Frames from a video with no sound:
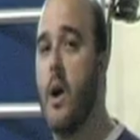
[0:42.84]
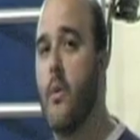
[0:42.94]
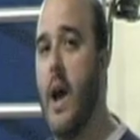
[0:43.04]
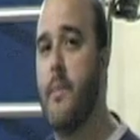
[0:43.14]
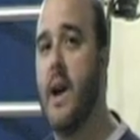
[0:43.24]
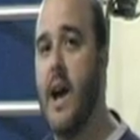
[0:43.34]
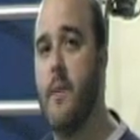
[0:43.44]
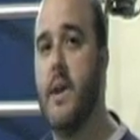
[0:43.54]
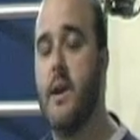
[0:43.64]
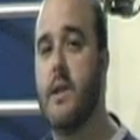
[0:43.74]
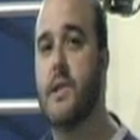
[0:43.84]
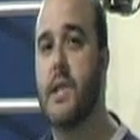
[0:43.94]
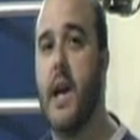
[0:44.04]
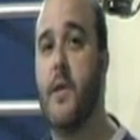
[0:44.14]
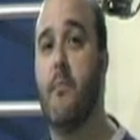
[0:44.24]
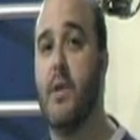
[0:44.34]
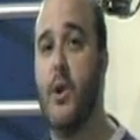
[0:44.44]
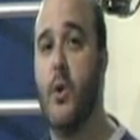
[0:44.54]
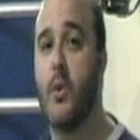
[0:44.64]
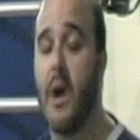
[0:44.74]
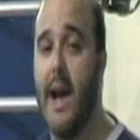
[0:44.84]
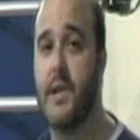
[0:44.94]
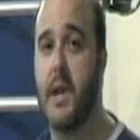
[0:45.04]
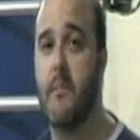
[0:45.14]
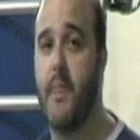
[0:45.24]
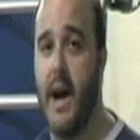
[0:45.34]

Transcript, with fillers: Right behind me, you can see the blue rising